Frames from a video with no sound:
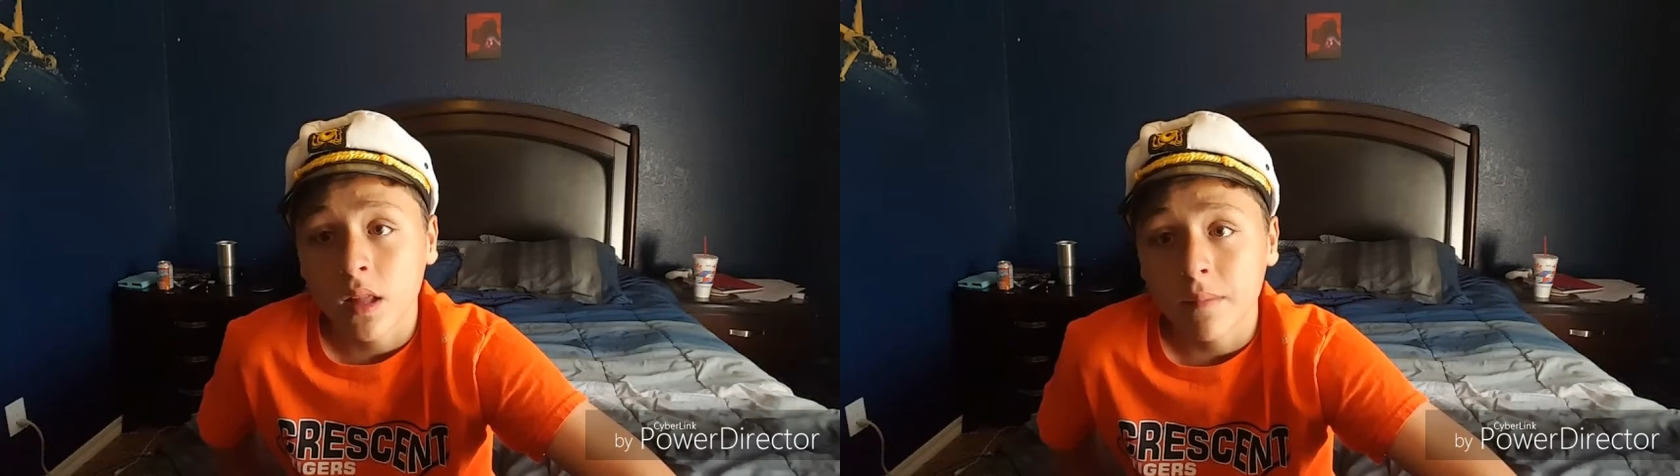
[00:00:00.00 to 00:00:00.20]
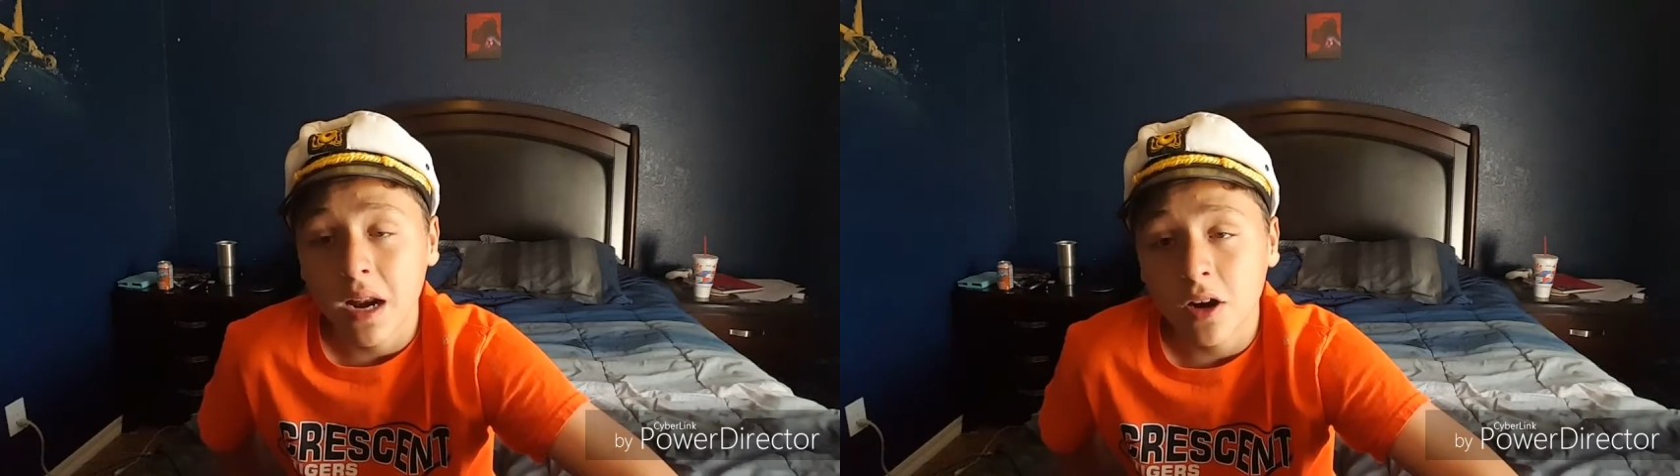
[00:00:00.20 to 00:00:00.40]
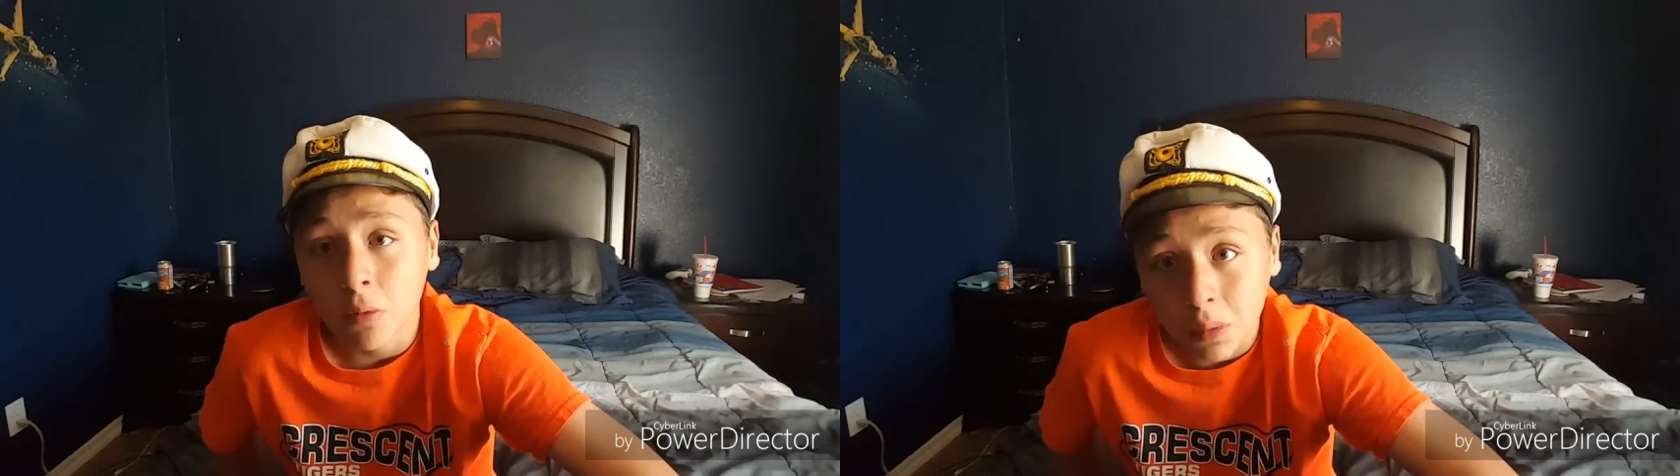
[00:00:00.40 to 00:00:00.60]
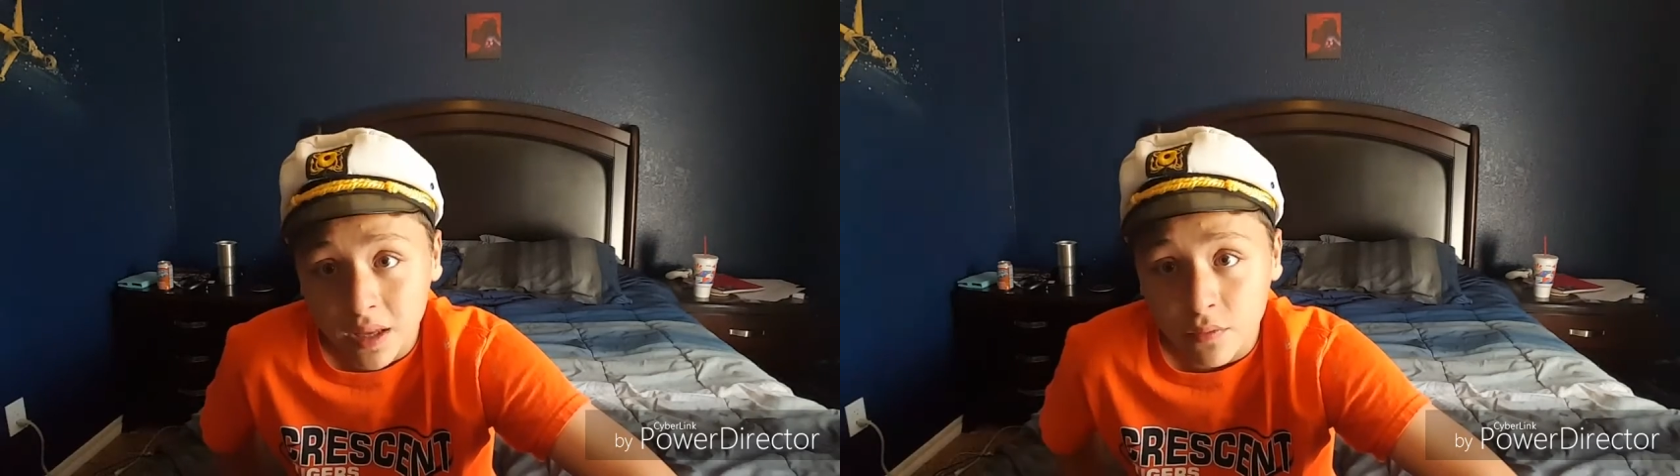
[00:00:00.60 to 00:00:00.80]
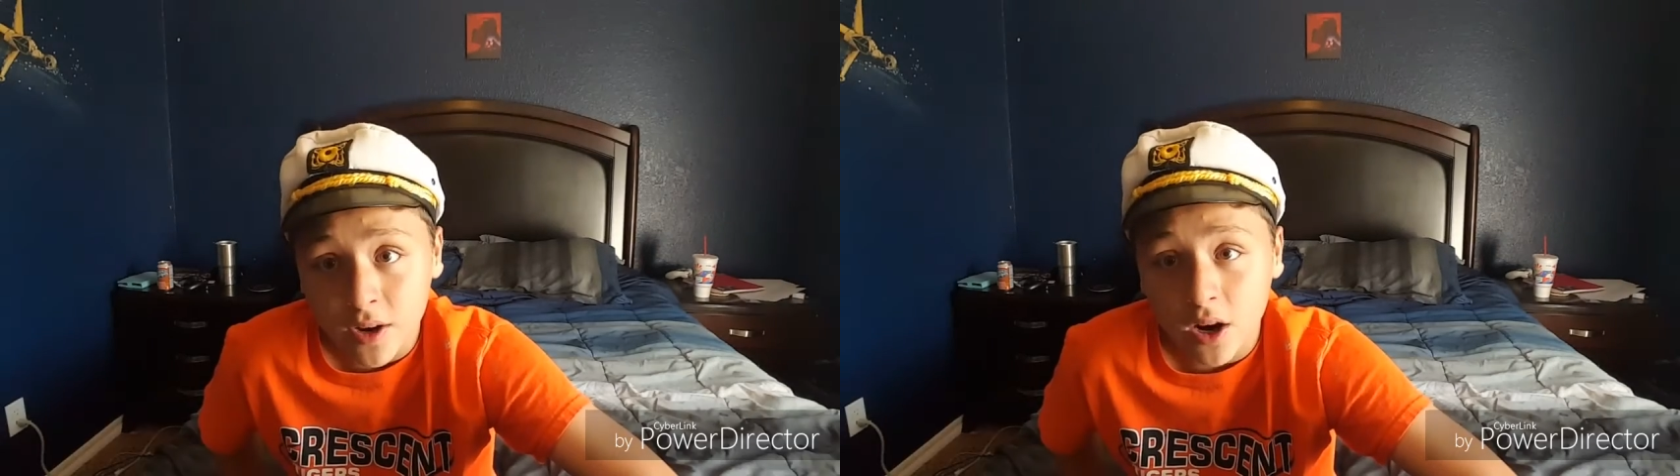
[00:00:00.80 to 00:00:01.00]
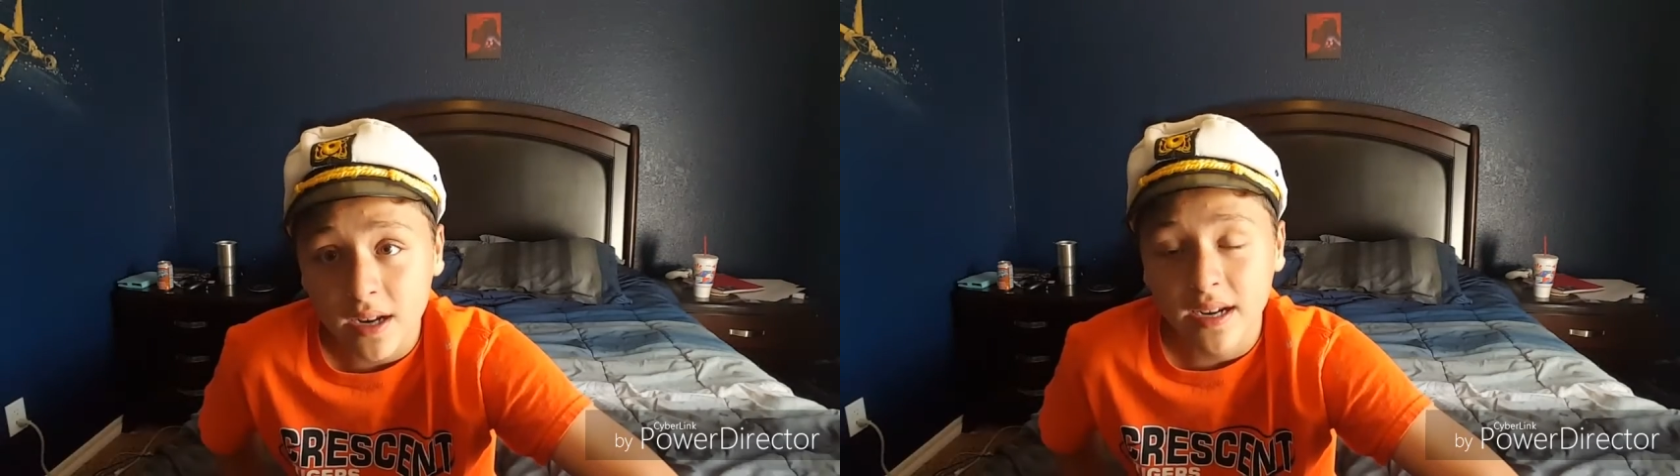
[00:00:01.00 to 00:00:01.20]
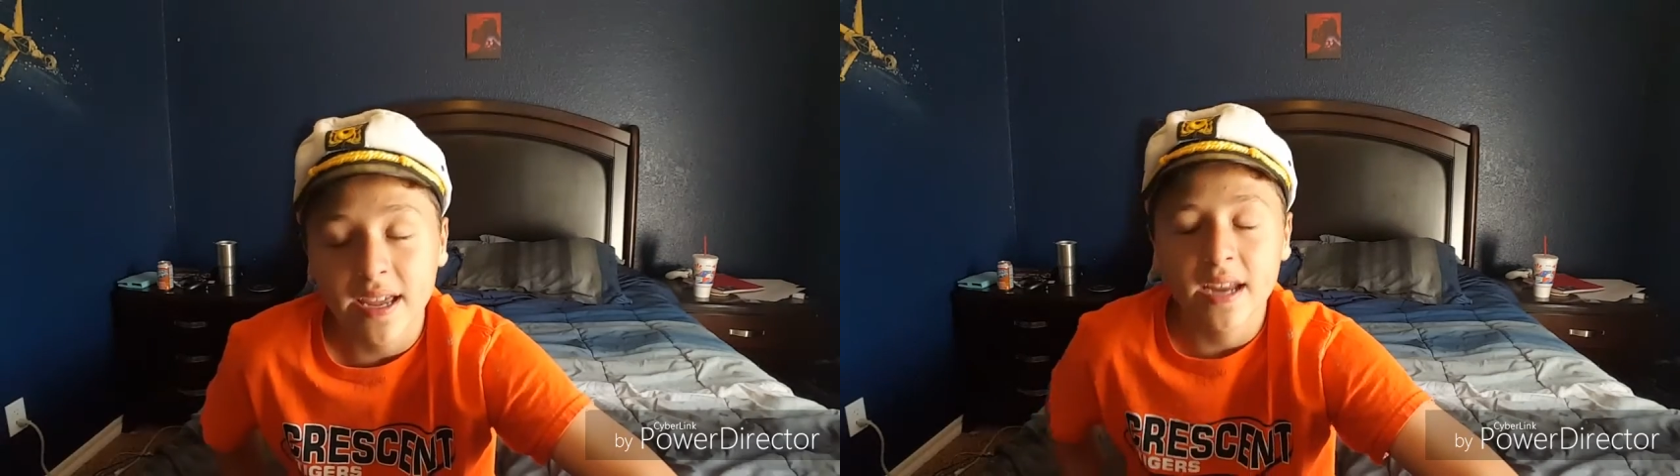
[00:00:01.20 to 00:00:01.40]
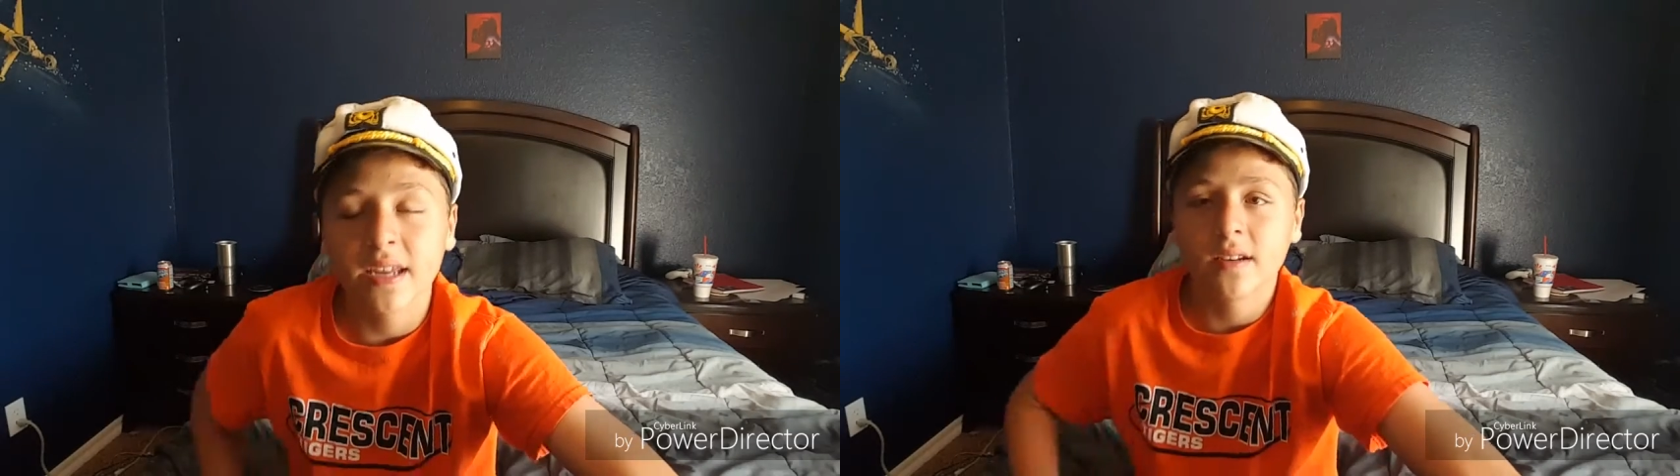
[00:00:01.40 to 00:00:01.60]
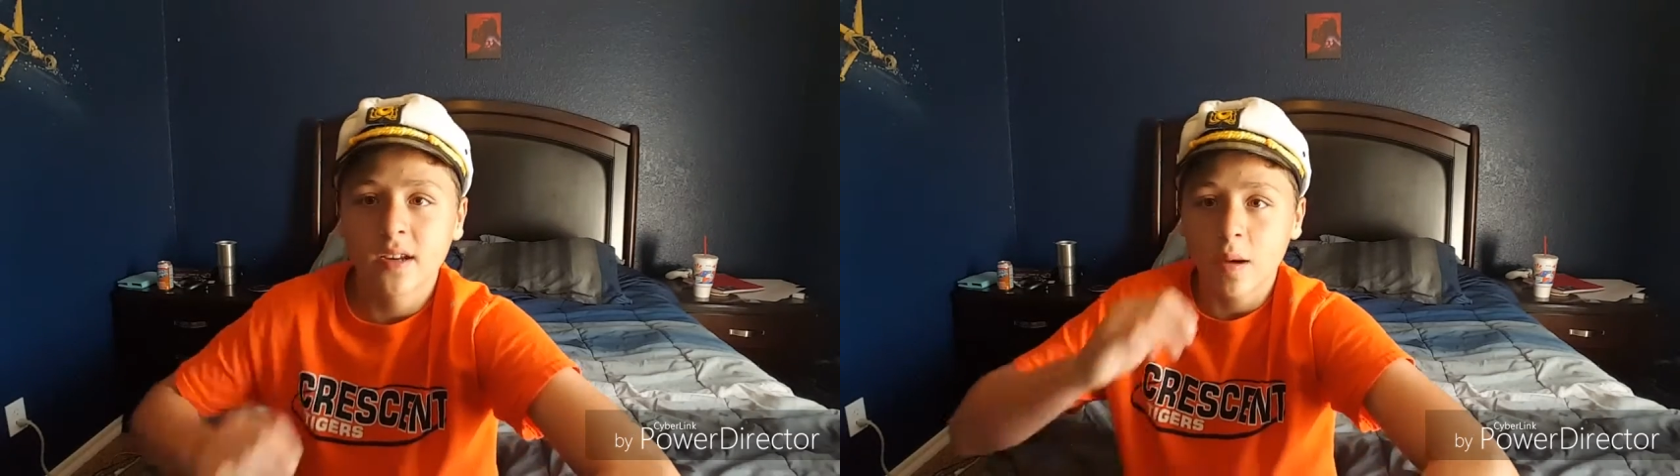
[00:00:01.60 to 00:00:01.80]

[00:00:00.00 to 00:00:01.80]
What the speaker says: but I don't believe we are going to get it.